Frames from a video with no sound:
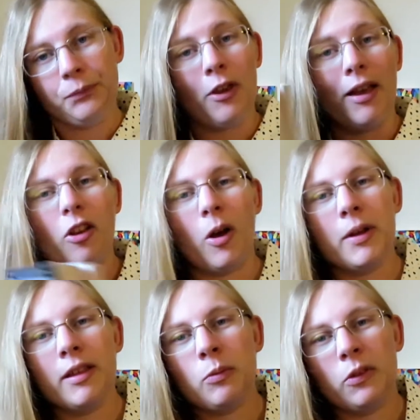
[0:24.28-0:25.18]
So as
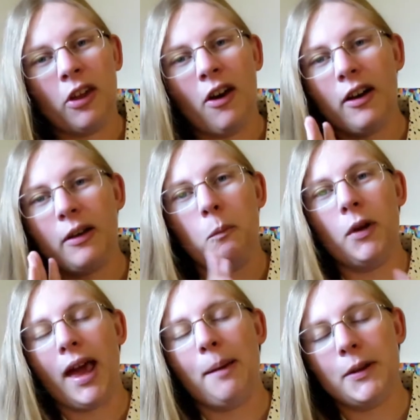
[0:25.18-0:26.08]
always, we'll talk
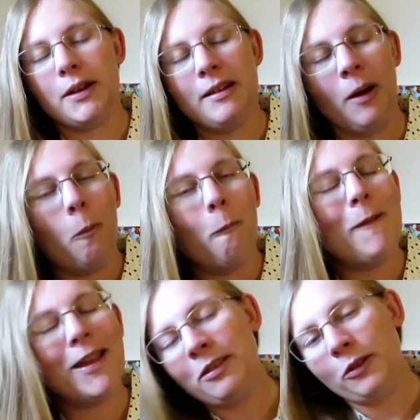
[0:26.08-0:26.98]
what happened
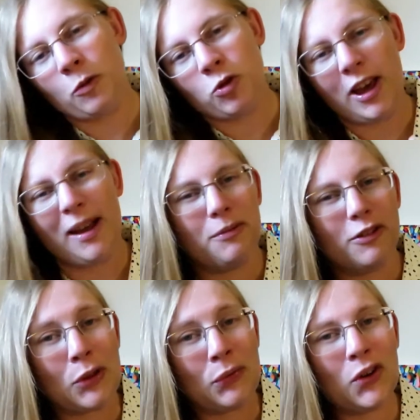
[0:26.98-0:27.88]
in those
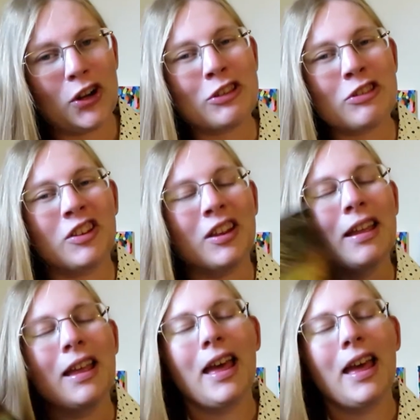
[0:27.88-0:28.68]
chapters first,